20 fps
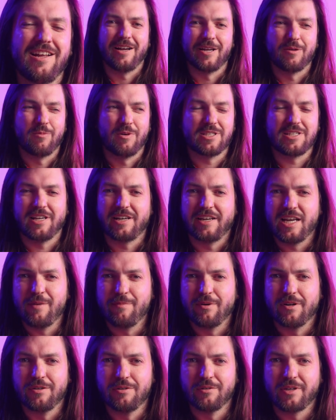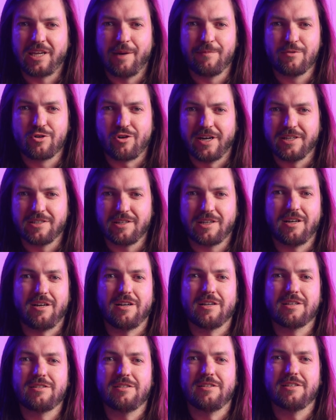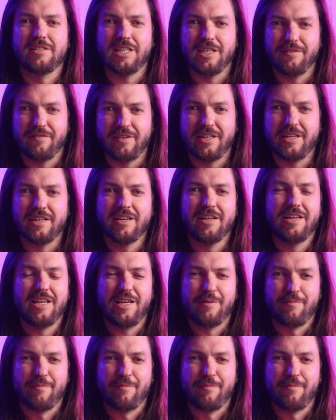I once had a neighbor who kept trying to cast the TV